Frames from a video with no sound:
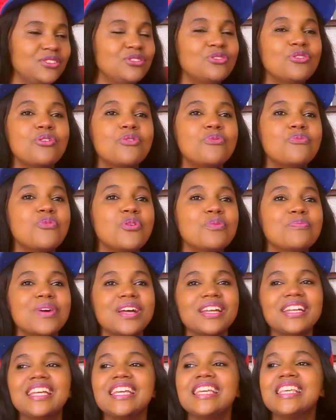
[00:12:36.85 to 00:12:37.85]
No
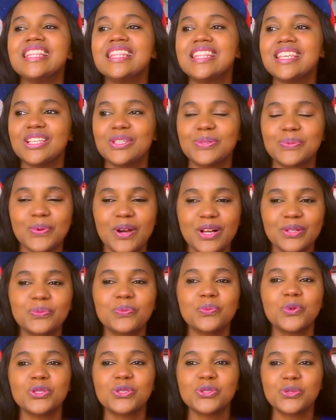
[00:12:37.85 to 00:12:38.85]
woman in this world
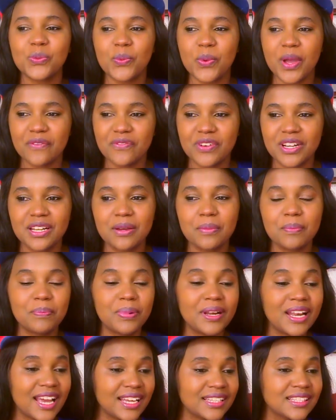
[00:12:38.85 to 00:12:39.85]
whatsoever
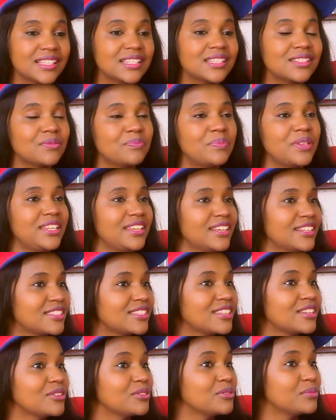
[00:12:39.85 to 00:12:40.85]
plans to be a
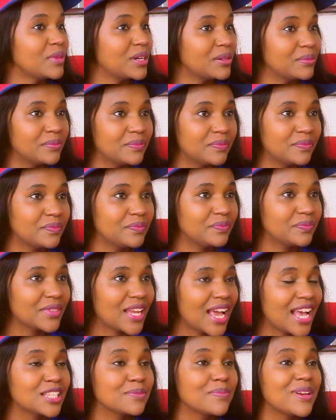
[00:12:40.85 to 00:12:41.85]
single mom.
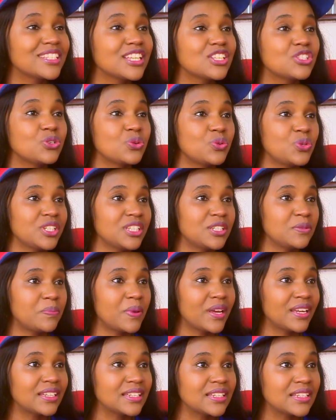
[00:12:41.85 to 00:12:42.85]
As much as you're
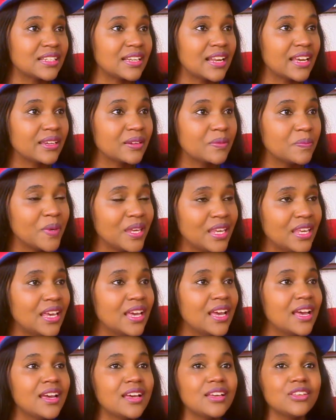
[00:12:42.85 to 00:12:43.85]
independent like me,
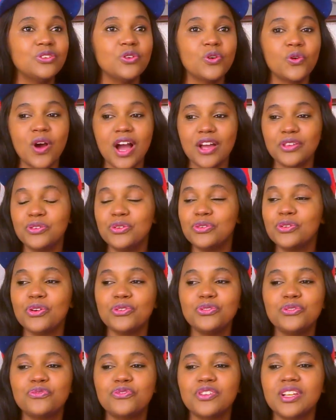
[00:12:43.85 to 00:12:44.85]

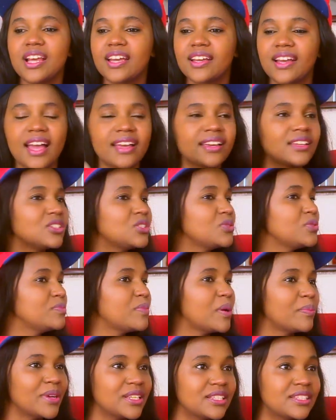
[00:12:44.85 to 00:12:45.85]
you feel like I can do it
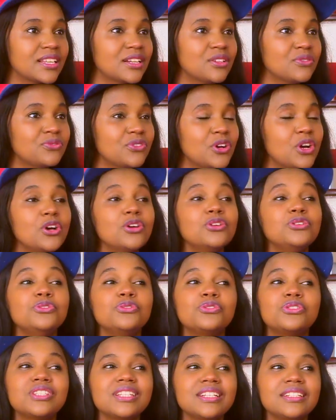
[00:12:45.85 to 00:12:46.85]
by myself, you
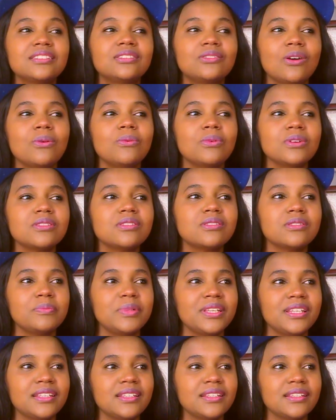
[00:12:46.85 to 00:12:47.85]
still don't want to
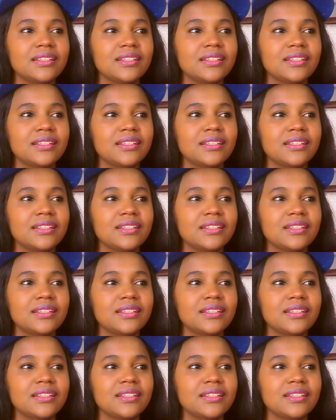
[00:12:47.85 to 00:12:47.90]
be.